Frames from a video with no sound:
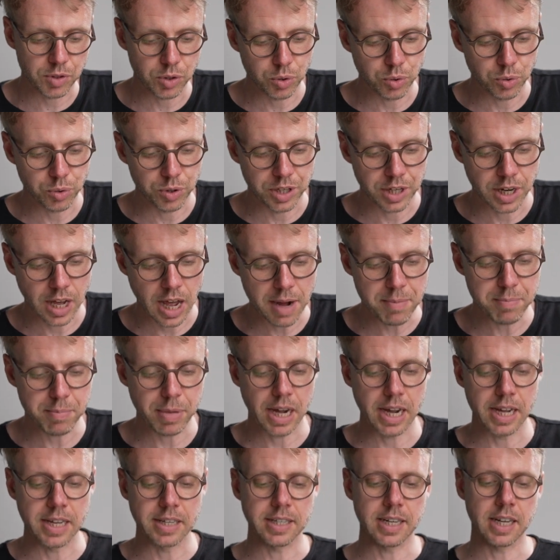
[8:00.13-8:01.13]
you an
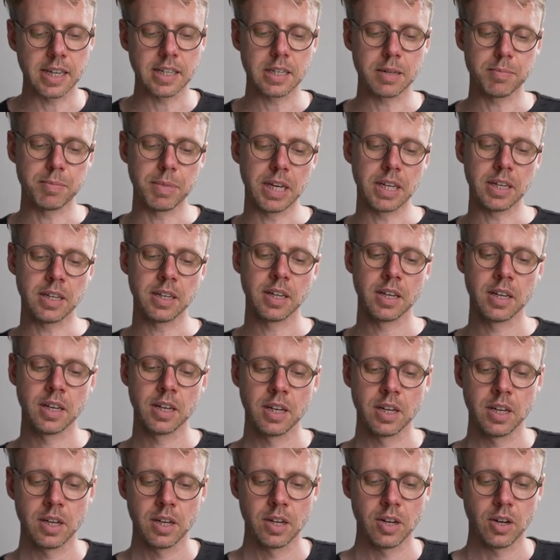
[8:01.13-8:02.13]
unbiased estimate
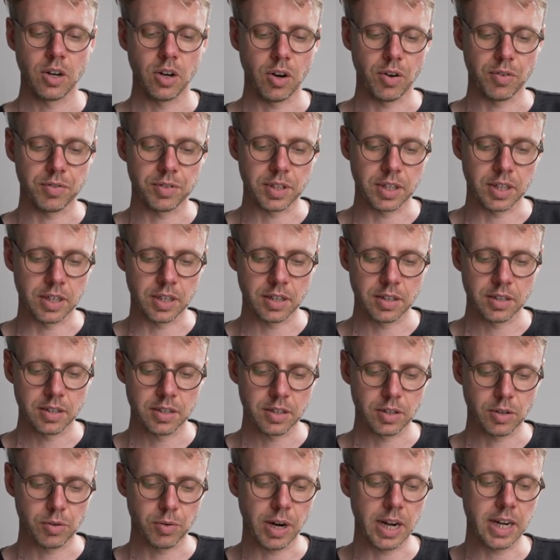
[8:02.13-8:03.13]
of the
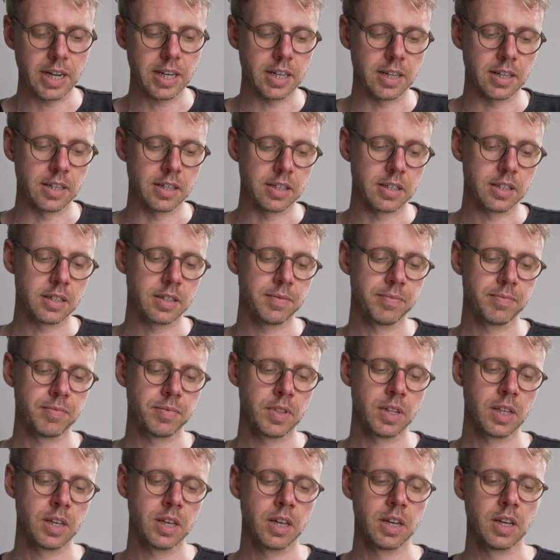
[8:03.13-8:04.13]
gradient.
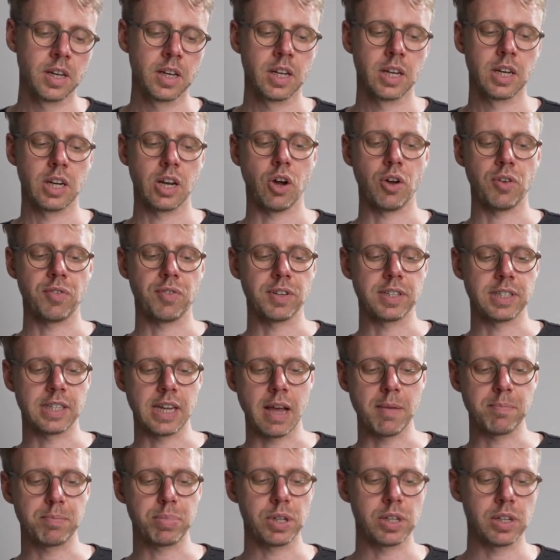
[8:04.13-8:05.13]
Now, if you
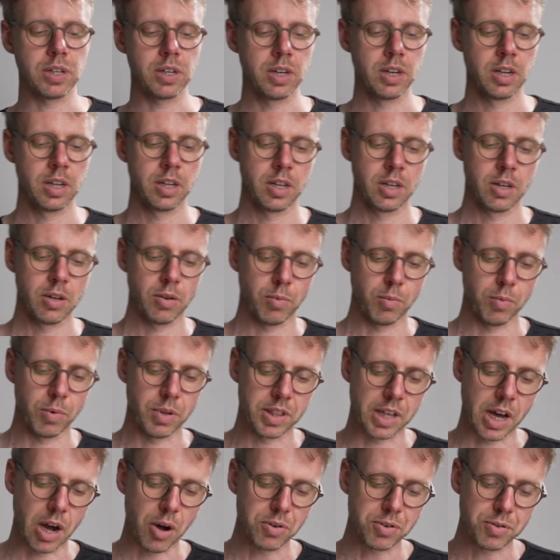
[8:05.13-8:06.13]
sample
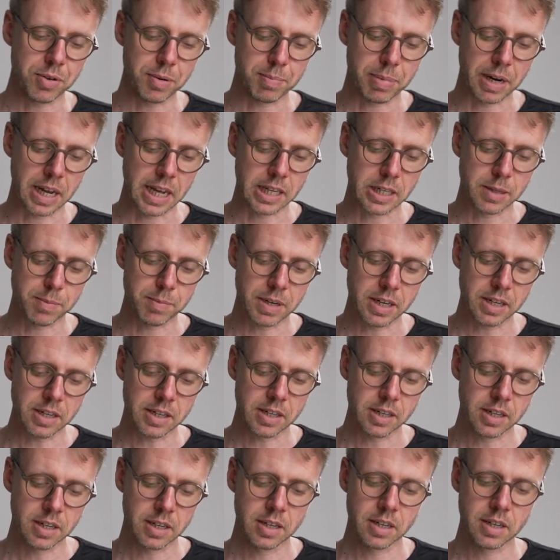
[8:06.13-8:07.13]
without
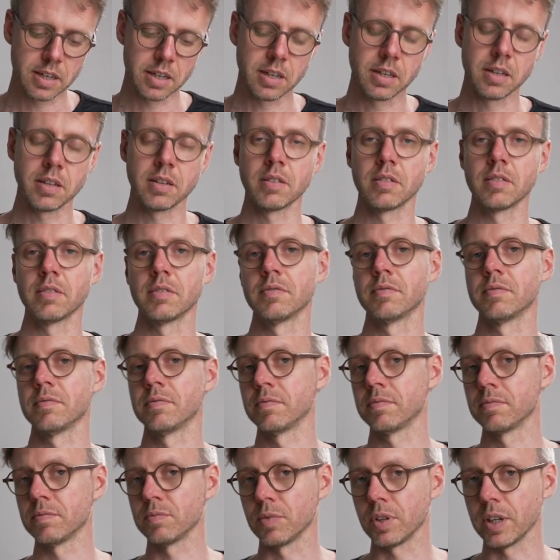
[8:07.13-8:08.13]
replacement,
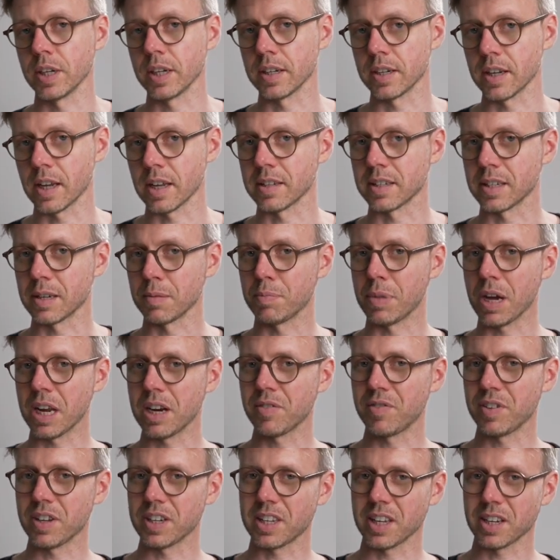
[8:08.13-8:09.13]
it has the
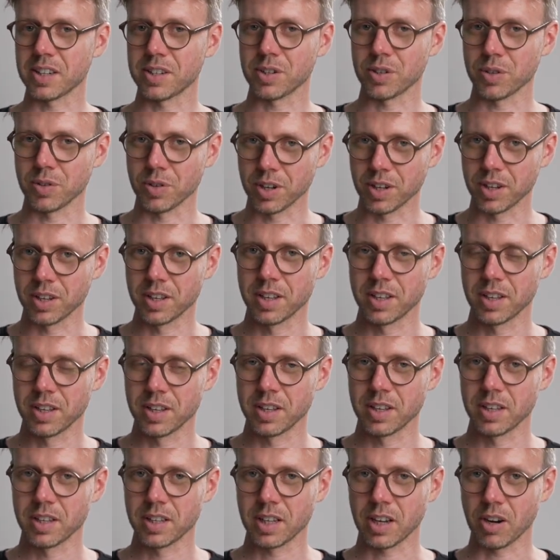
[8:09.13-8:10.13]
benefit that you're
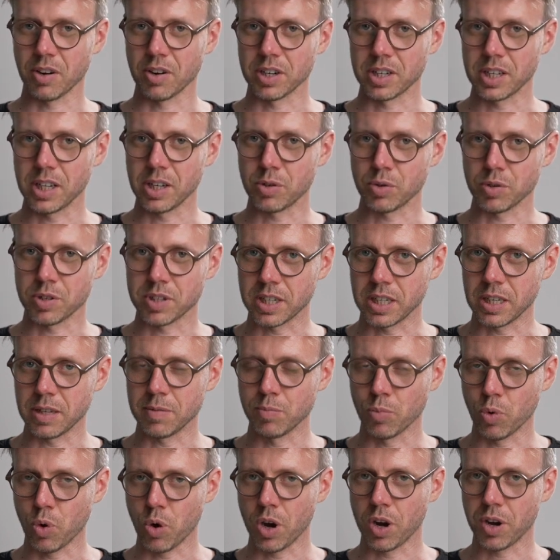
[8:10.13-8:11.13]
guaranteed to see
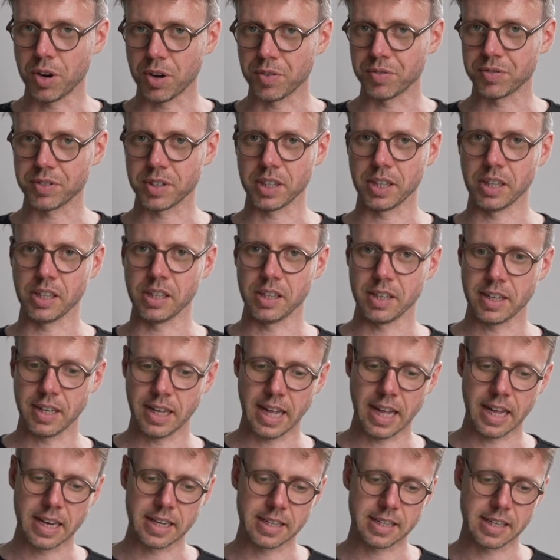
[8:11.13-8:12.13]
more of the
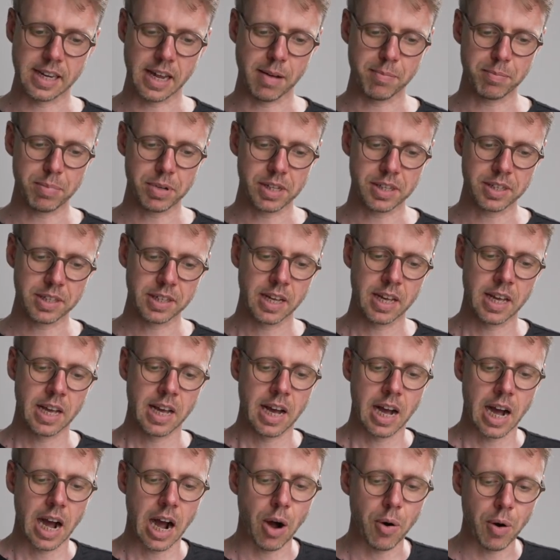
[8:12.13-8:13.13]
n samples.
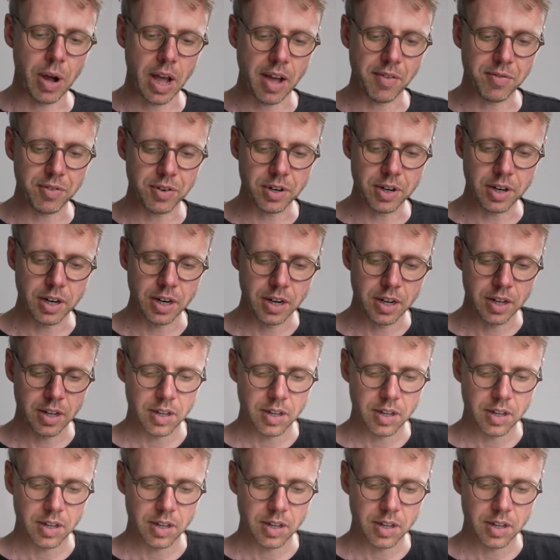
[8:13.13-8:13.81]
However,